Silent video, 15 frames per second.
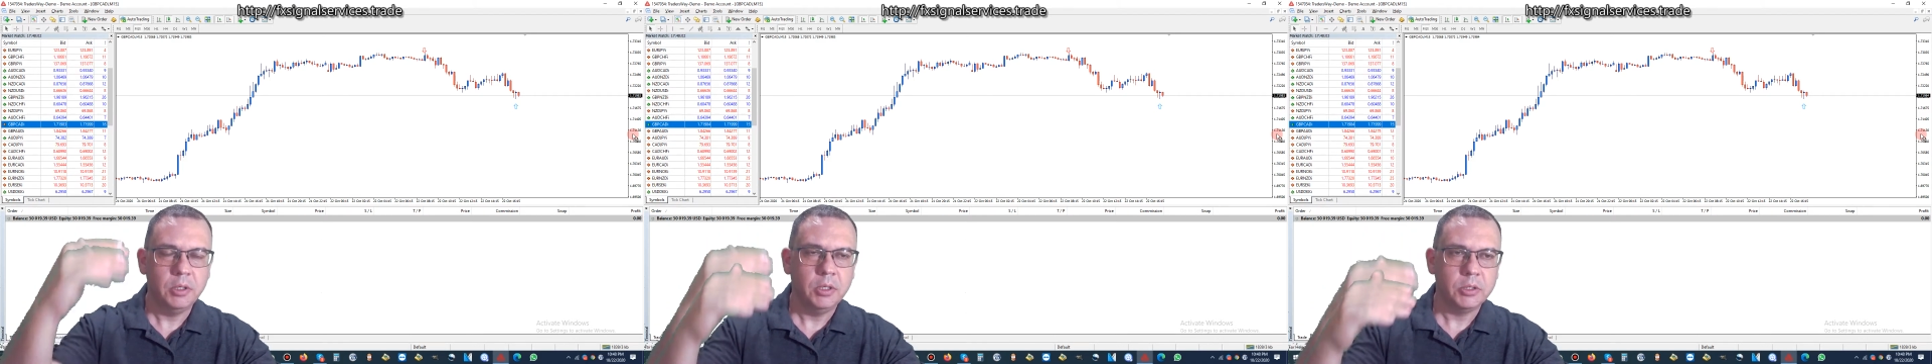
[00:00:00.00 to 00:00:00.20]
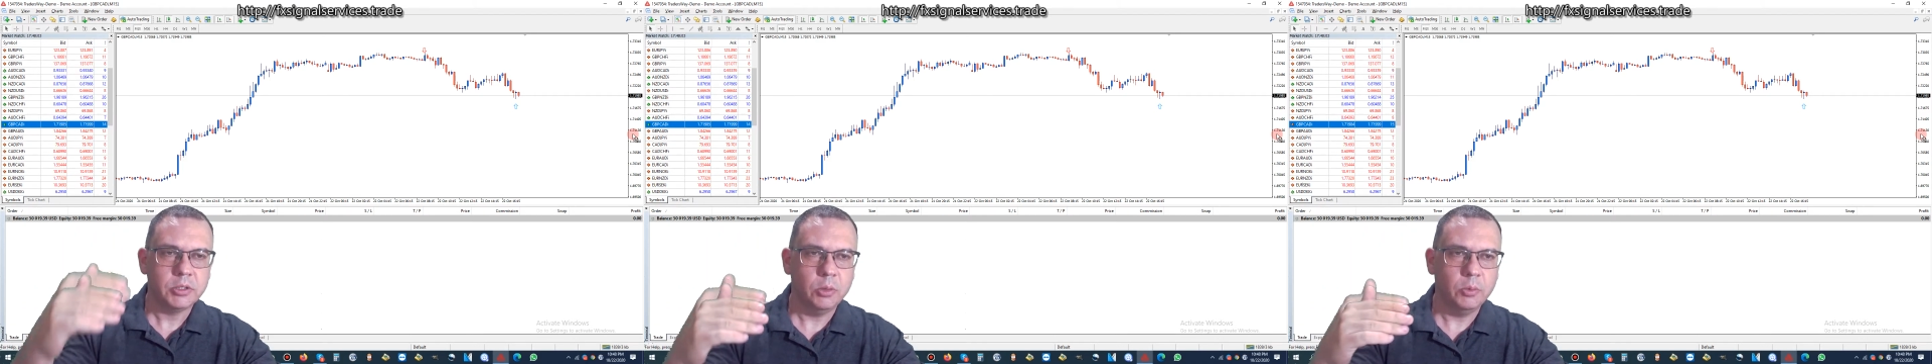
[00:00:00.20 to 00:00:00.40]

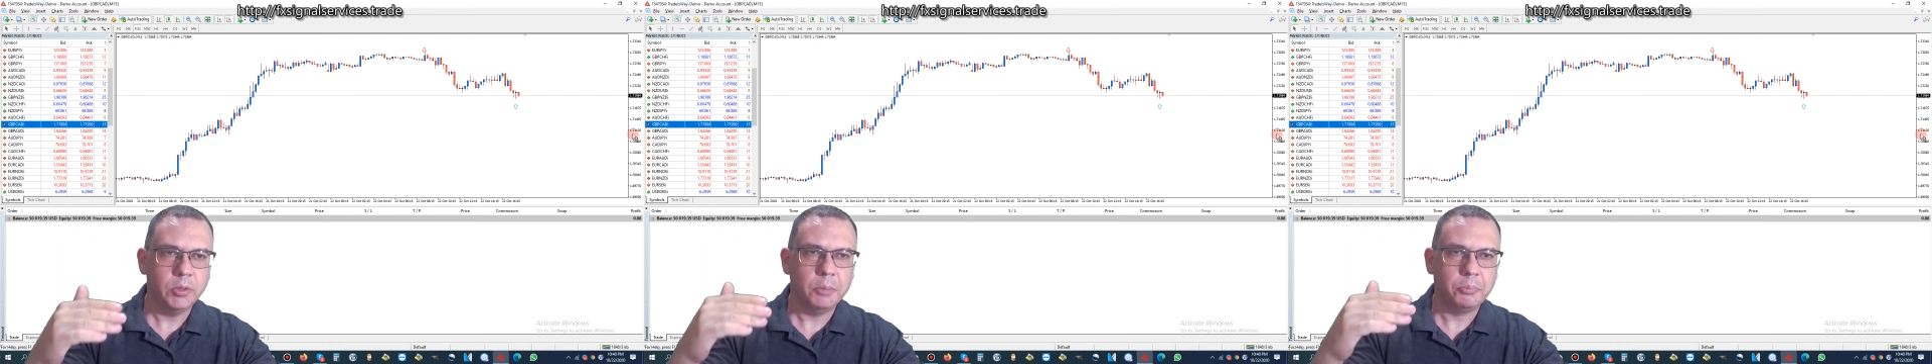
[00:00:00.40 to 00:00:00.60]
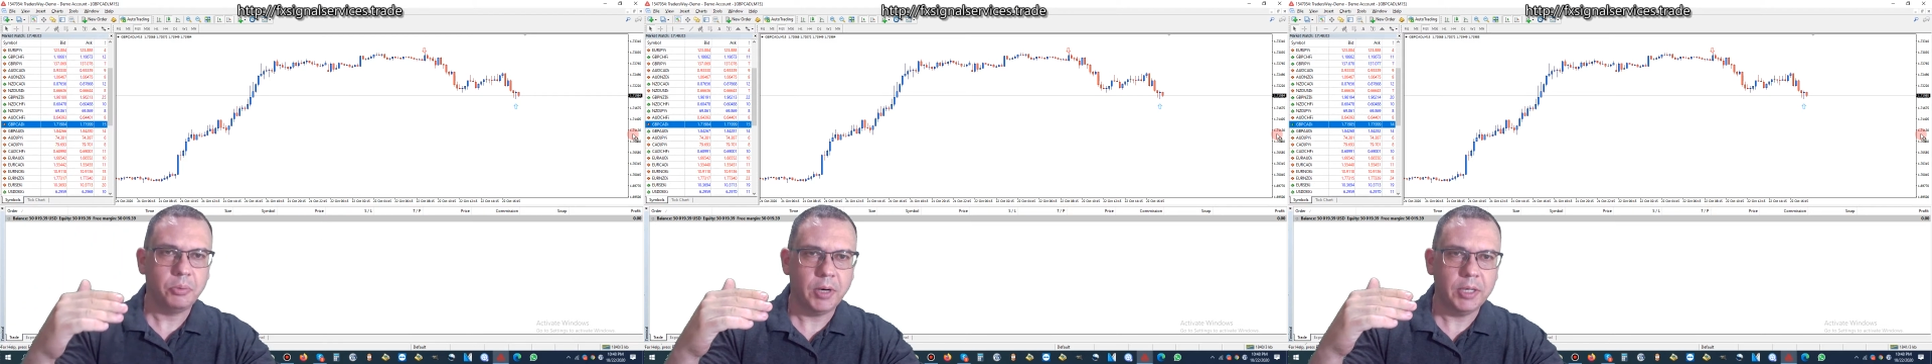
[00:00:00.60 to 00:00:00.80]
so when the
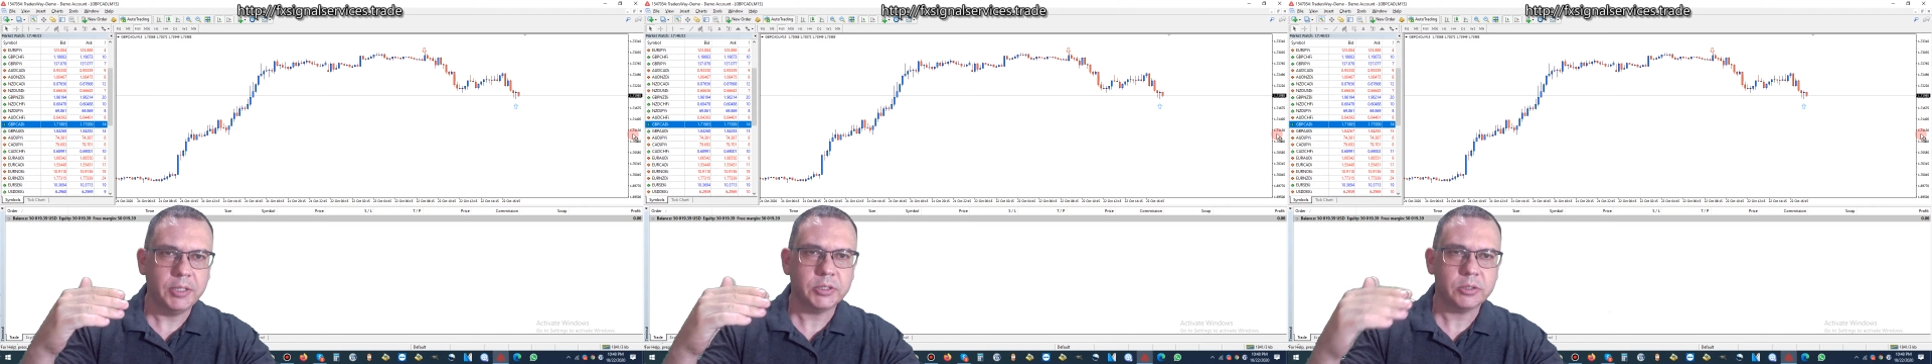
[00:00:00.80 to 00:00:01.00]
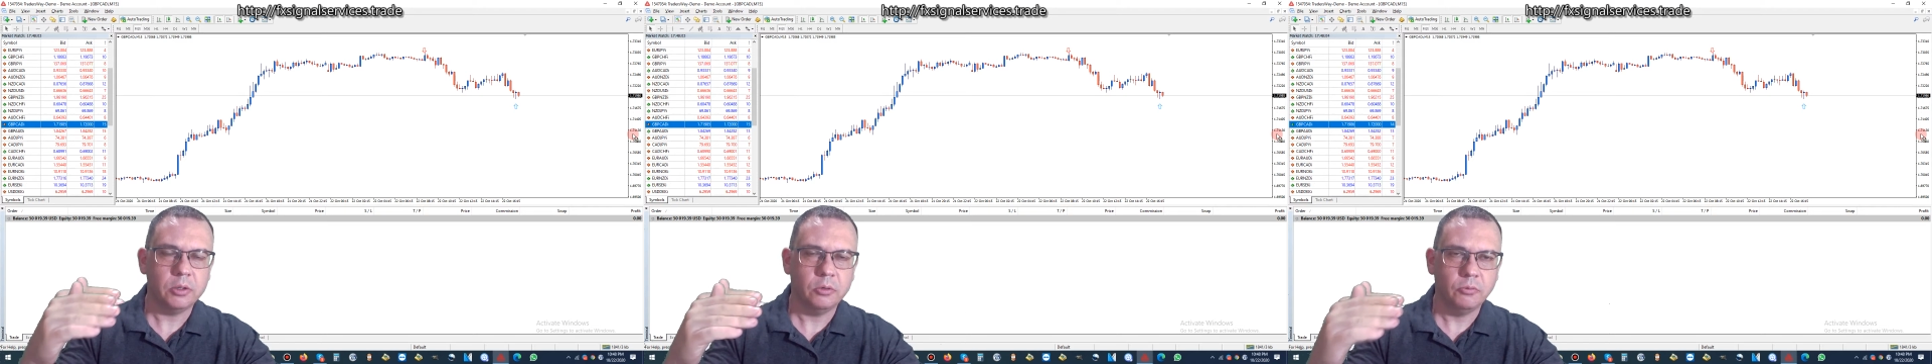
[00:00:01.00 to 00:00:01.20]

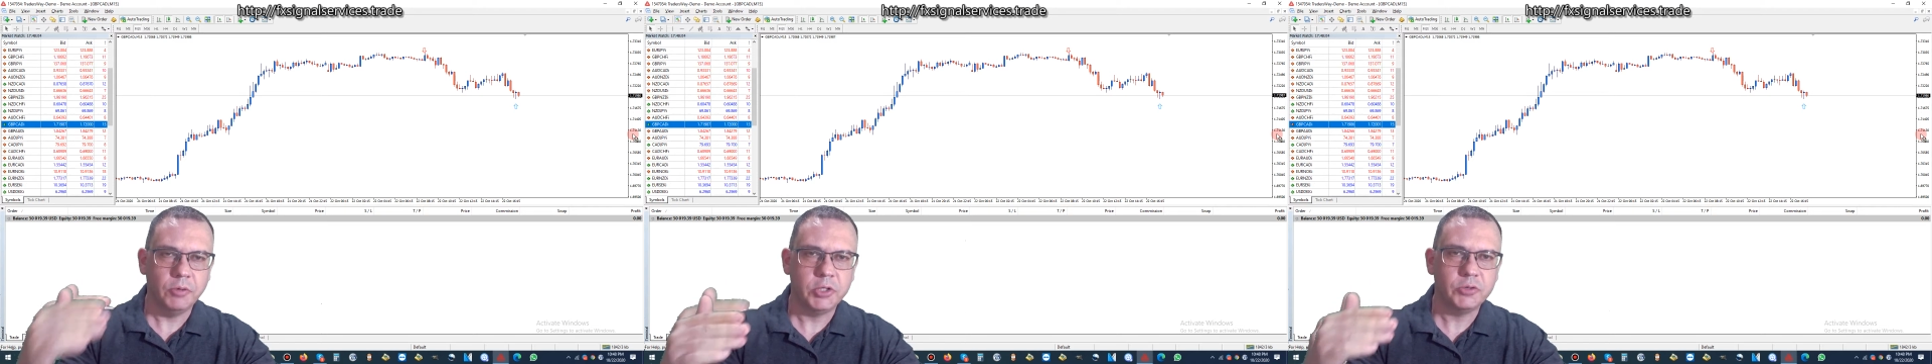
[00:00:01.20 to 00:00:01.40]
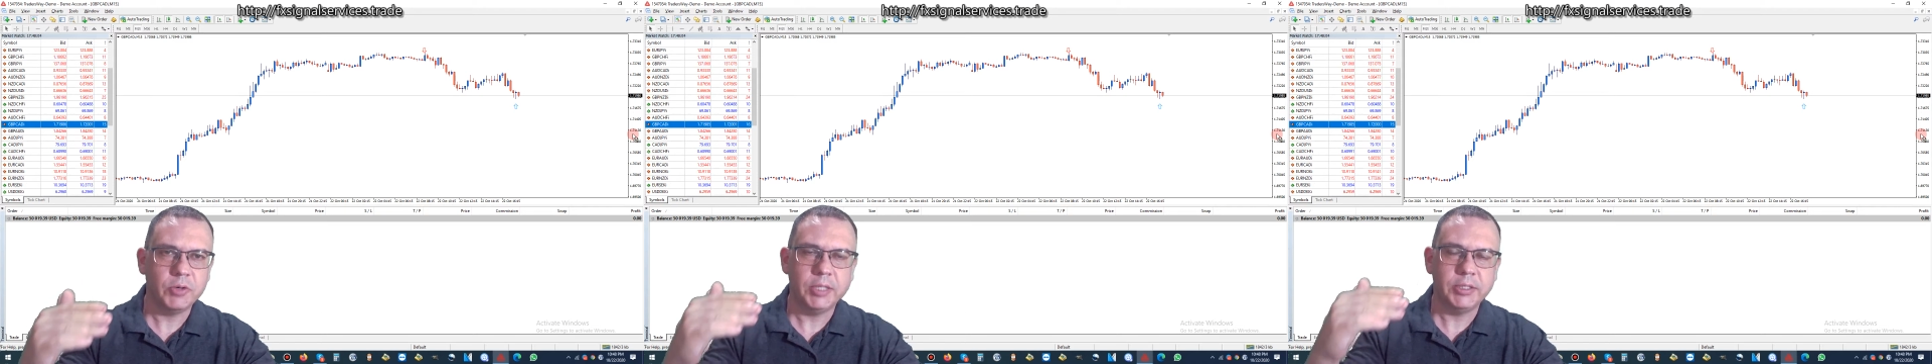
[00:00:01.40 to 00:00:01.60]
price
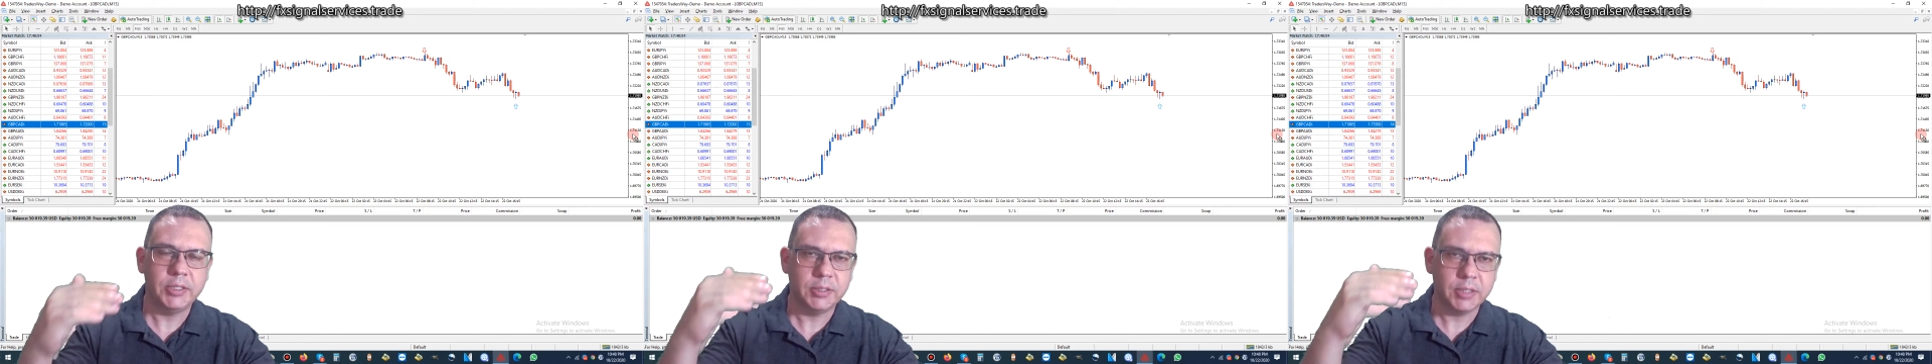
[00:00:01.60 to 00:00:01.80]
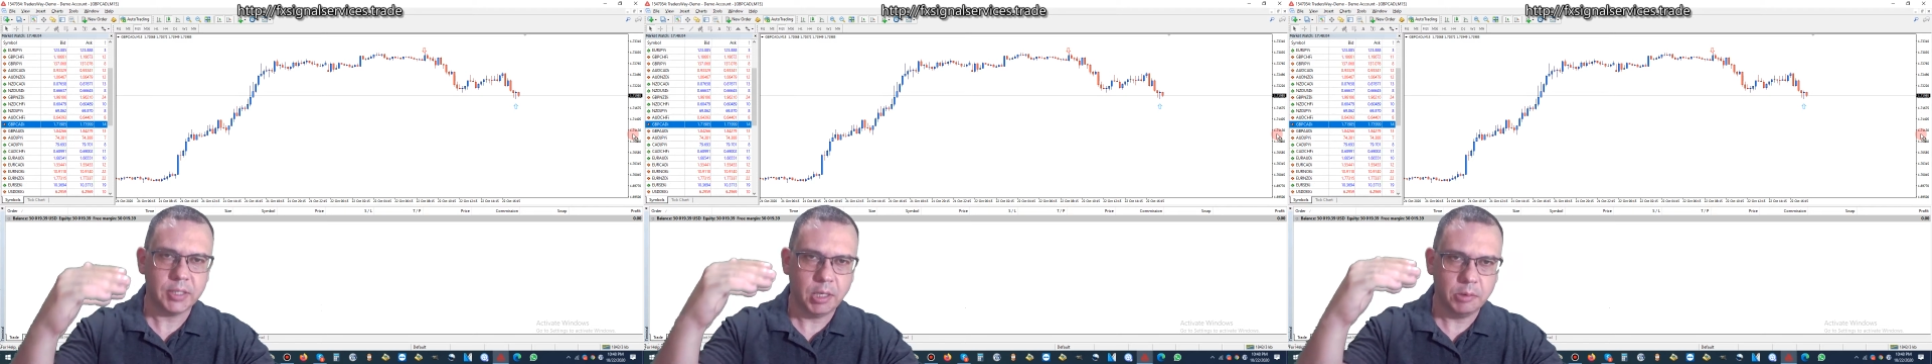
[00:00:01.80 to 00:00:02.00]
retraces
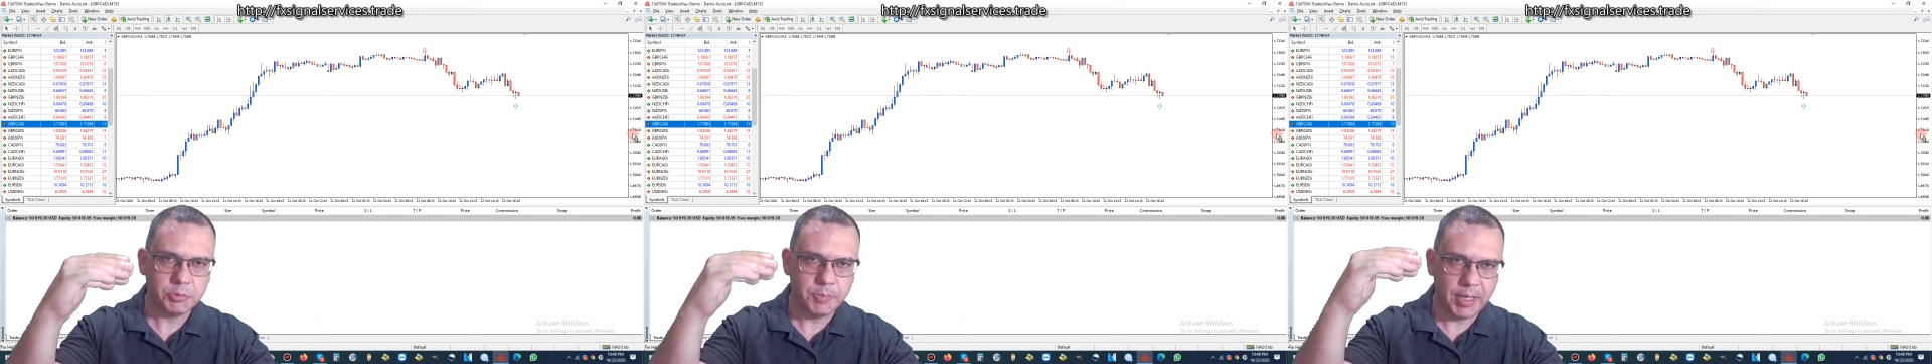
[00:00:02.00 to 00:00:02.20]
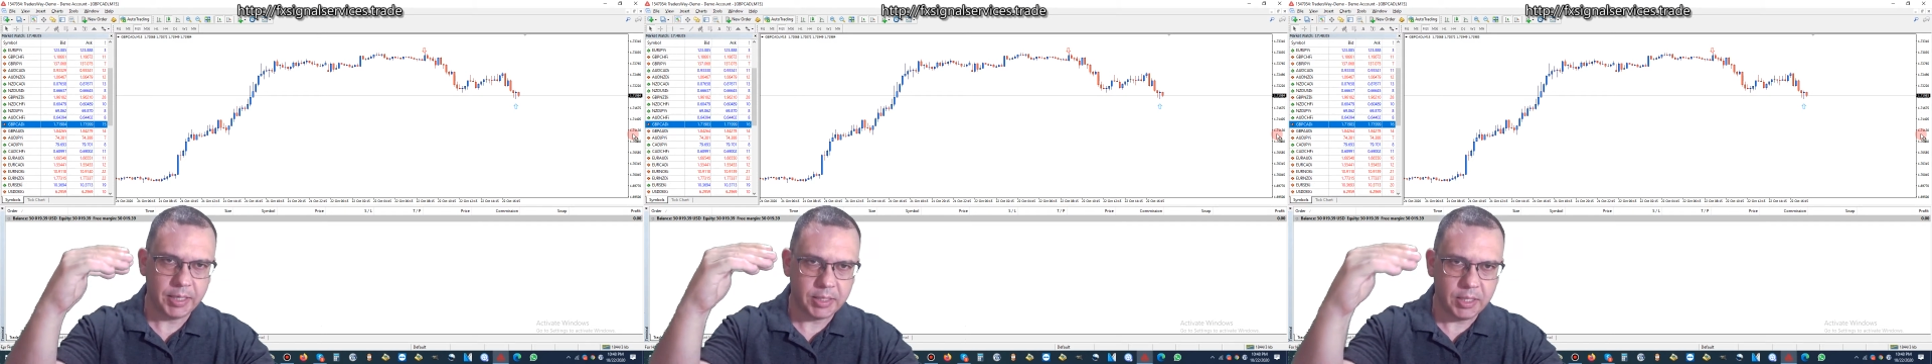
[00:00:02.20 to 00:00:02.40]
and comes
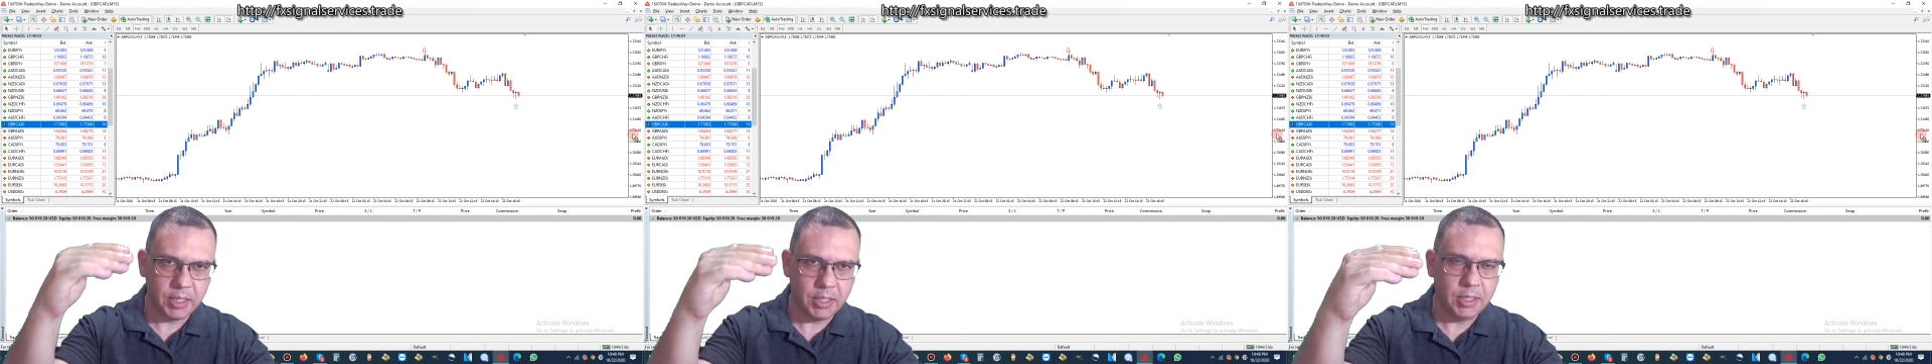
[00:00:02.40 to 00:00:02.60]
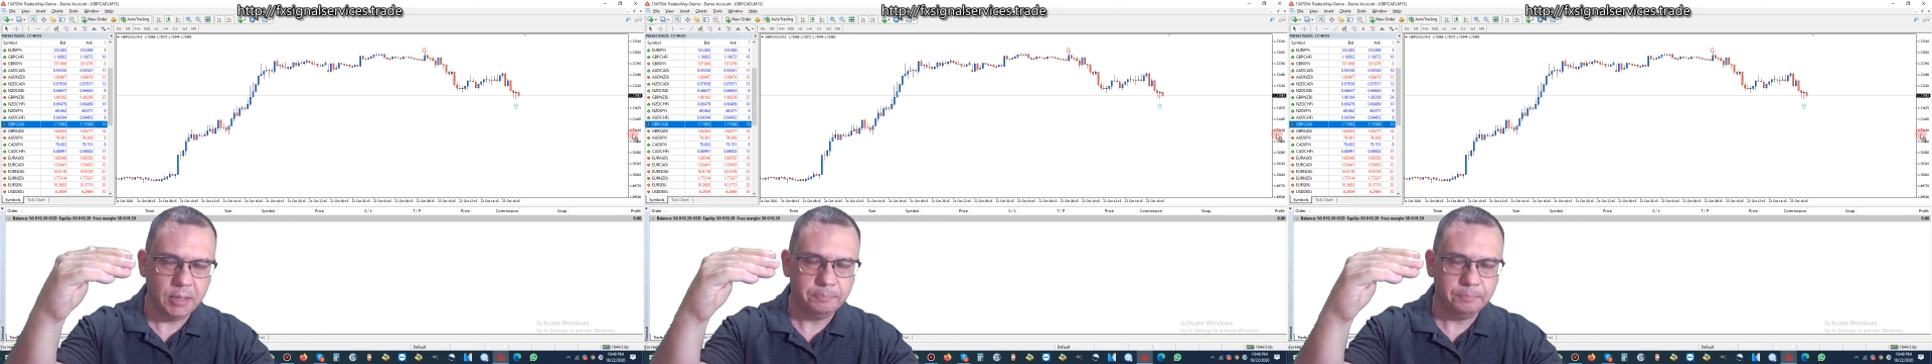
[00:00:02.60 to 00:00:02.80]
back
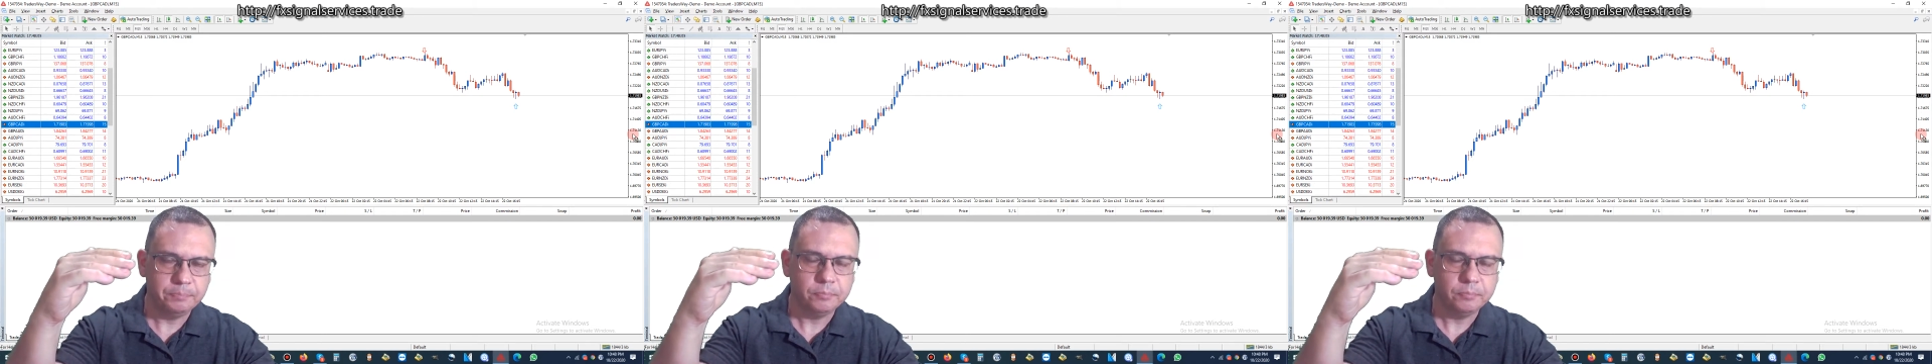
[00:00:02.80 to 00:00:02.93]
up,